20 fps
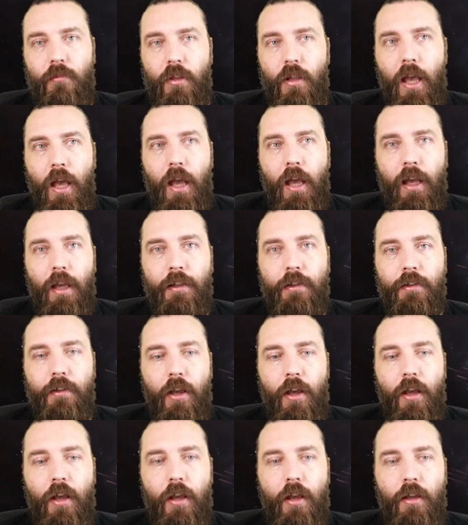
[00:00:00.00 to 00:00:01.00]
and
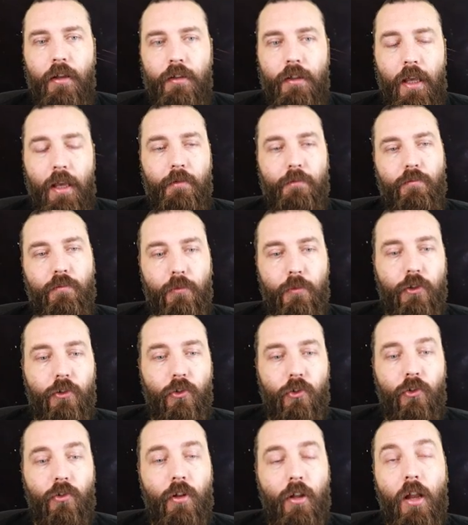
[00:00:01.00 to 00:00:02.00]
uh, yeah,
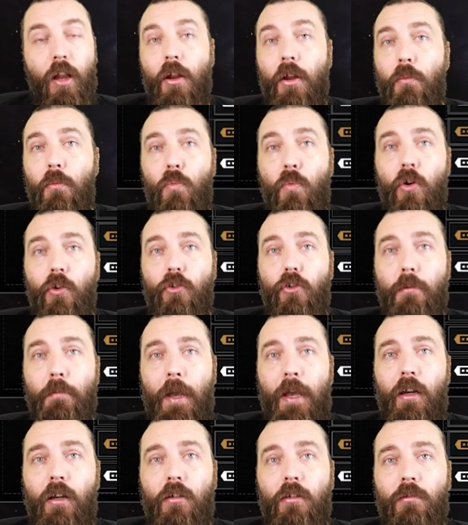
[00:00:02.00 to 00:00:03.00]
let's watch the
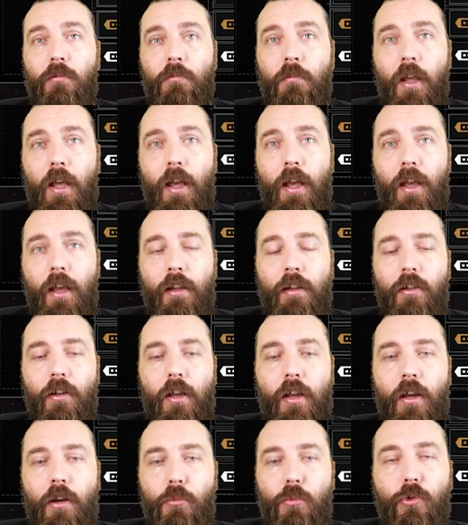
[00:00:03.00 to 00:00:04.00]
battle and
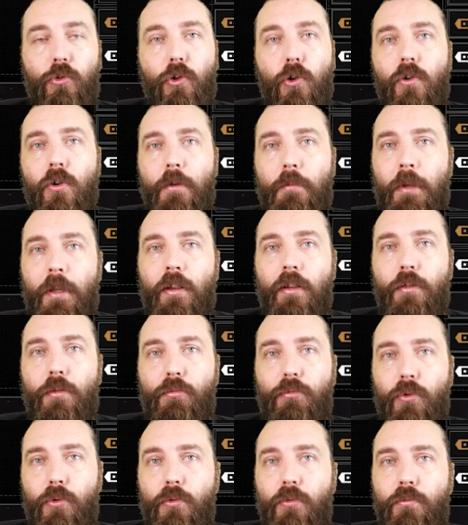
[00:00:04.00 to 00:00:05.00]
uh, we'll talk a bit
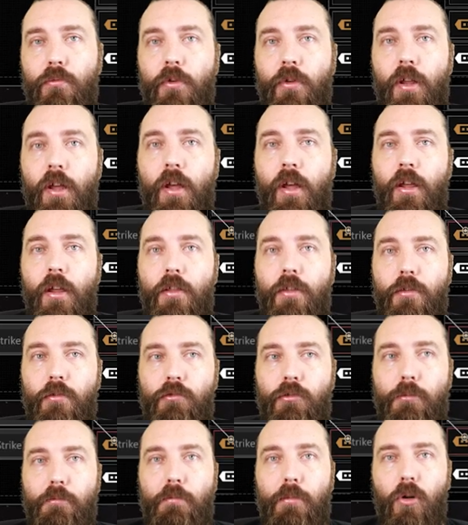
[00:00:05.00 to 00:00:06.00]
through uh, the
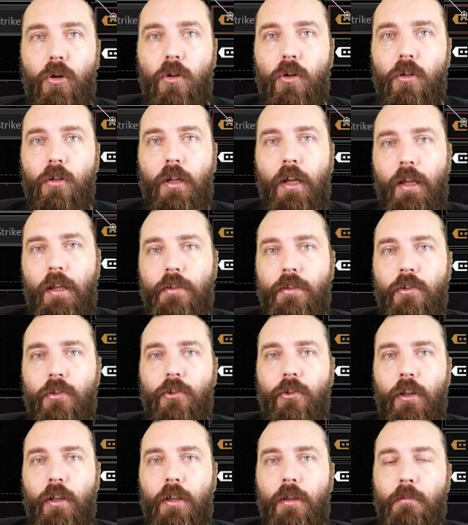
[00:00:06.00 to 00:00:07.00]
report at the
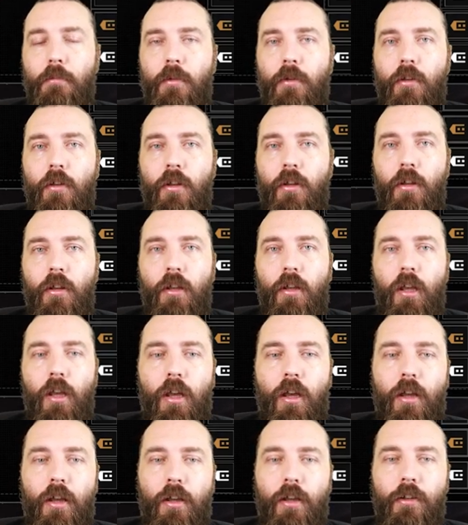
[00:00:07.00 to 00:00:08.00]
same
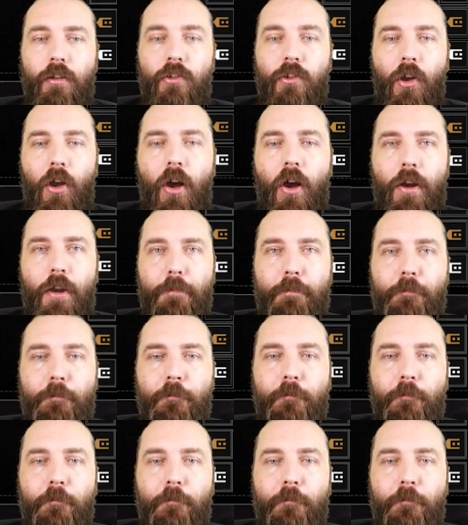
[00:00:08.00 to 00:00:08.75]
uh, time.